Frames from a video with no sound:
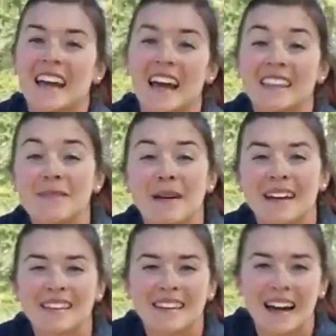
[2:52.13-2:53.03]
At the back
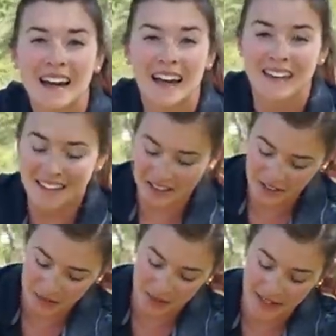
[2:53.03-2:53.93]
of the kayak
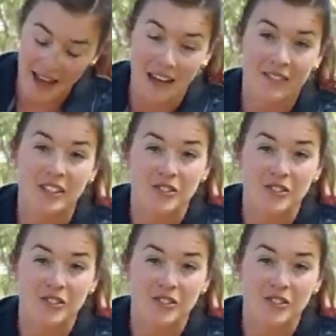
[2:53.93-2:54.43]
here, we have a